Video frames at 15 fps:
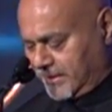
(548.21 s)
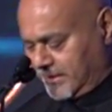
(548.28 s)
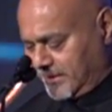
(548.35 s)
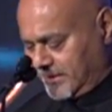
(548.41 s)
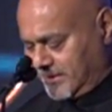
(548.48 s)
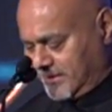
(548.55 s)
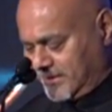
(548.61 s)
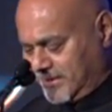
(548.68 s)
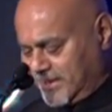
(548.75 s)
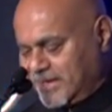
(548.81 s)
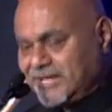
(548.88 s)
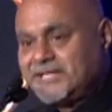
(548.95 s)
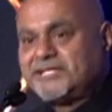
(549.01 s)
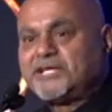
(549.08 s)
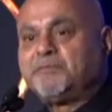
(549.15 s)
Some of
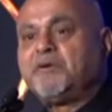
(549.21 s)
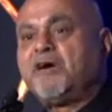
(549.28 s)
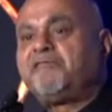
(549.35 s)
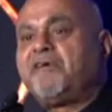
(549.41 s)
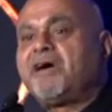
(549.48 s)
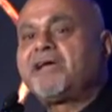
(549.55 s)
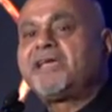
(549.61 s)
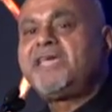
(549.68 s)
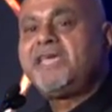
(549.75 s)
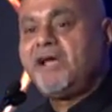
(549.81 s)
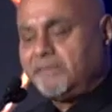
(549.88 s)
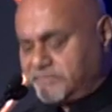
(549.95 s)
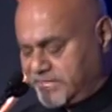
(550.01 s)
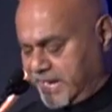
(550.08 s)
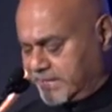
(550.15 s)
our key
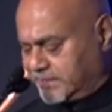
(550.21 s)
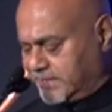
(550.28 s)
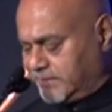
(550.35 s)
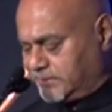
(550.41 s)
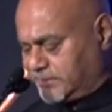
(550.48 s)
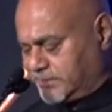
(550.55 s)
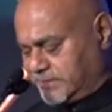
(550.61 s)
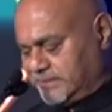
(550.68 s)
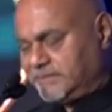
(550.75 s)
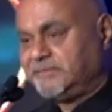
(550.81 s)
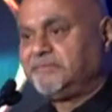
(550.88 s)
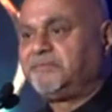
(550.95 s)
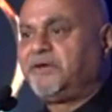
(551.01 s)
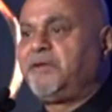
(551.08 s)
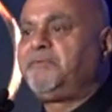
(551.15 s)
objectives, Premier,
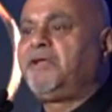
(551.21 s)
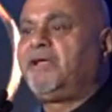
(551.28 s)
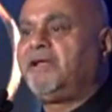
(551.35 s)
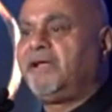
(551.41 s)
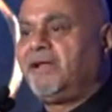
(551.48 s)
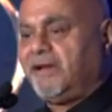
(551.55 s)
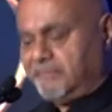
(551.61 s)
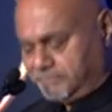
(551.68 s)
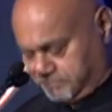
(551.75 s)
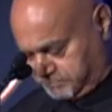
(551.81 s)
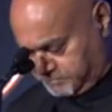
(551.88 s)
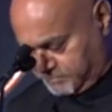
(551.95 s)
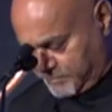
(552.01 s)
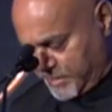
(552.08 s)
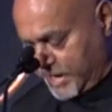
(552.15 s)

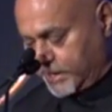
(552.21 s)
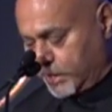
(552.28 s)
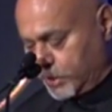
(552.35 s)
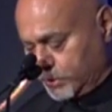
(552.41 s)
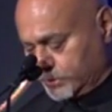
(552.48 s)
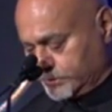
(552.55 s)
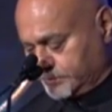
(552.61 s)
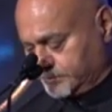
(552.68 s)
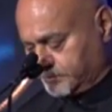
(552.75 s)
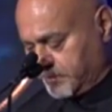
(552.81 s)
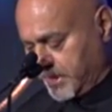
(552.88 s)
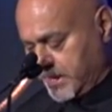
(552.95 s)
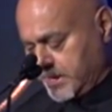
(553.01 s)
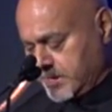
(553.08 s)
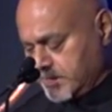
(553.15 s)
include
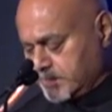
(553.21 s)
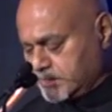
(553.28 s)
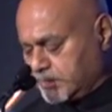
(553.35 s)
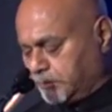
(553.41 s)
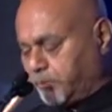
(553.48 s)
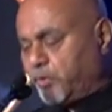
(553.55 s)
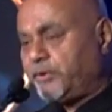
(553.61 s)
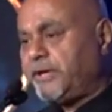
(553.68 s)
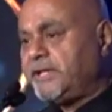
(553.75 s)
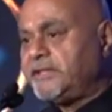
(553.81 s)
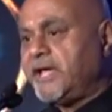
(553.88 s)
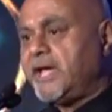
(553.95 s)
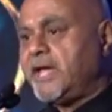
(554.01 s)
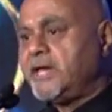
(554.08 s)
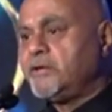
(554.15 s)
supporting the
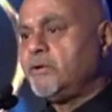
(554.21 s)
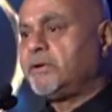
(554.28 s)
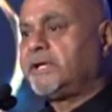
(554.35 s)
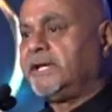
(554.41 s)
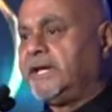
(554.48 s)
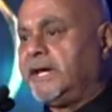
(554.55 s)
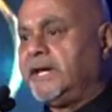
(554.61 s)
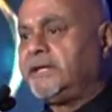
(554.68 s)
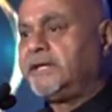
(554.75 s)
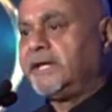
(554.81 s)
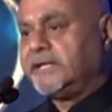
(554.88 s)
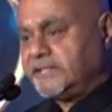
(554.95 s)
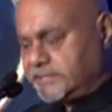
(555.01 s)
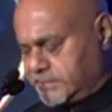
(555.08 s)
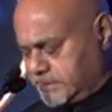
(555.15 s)
Indo-Canadians
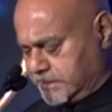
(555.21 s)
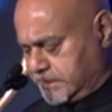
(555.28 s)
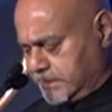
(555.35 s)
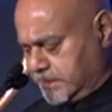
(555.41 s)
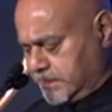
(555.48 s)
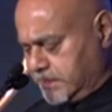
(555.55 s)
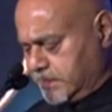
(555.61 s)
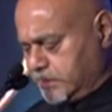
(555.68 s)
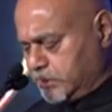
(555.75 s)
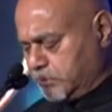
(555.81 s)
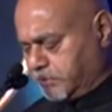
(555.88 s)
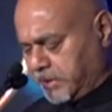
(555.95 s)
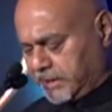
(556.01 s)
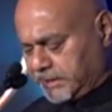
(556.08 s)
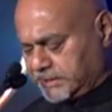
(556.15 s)
to
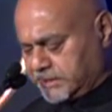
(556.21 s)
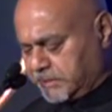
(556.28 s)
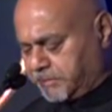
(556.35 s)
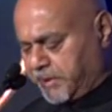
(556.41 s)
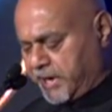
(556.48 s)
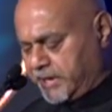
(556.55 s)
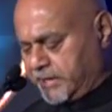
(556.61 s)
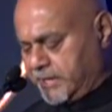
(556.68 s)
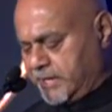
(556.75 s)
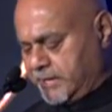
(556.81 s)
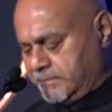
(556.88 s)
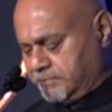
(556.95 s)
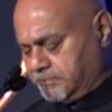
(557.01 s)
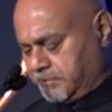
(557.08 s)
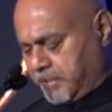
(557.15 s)
participate in
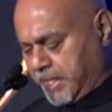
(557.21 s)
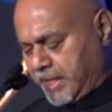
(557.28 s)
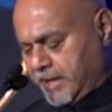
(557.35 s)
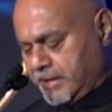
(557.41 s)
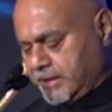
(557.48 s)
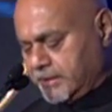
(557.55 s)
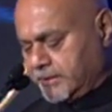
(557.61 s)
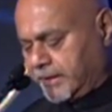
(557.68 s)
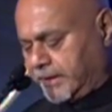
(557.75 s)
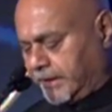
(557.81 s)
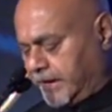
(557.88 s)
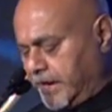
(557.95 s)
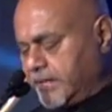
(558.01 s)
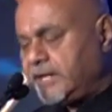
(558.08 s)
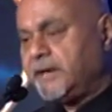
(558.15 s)
the Canadian
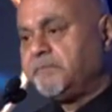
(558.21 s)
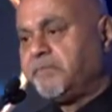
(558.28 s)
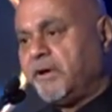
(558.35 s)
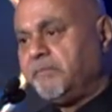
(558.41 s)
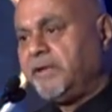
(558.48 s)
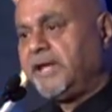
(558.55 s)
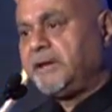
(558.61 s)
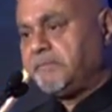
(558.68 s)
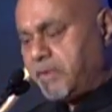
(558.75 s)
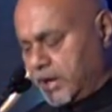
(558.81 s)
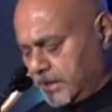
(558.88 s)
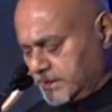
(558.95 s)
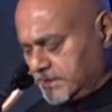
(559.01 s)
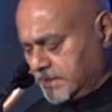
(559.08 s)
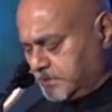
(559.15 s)
public policy
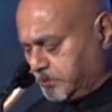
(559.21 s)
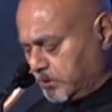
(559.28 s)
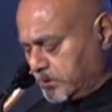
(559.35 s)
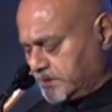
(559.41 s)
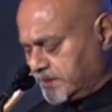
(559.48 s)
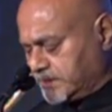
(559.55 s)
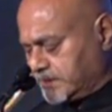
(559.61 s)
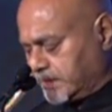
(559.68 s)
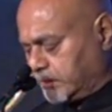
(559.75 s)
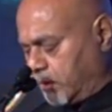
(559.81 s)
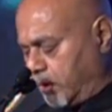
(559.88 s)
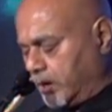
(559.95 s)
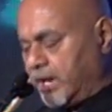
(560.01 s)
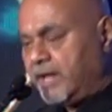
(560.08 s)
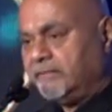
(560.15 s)
process at all
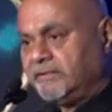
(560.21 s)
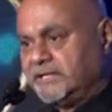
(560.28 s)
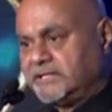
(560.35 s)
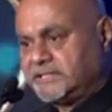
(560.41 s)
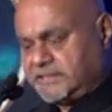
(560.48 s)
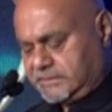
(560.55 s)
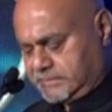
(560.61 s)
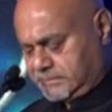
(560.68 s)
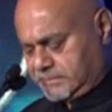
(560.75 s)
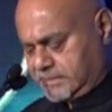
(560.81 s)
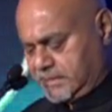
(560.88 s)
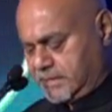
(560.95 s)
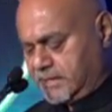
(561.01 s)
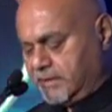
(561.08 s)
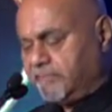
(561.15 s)
levels,
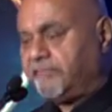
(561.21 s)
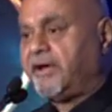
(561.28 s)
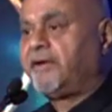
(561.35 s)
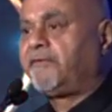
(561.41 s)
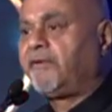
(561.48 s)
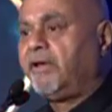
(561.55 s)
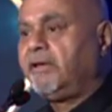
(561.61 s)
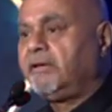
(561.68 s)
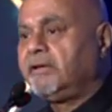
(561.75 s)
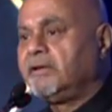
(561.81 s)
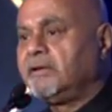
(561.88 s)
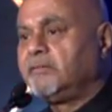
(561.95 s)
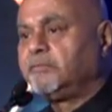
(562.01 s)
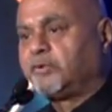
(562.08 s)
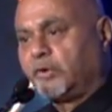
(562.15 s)
federal,
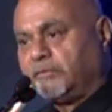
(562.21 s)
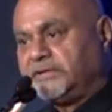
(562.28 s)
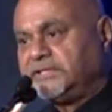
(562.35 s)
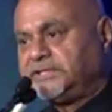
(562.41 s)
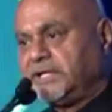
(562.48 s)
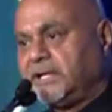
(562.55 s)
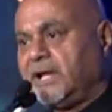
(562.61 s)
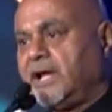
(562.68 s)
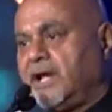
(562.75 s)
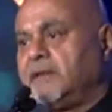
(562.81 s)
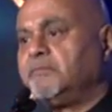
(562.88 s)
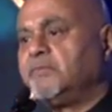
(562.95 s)
provincial, and municipal.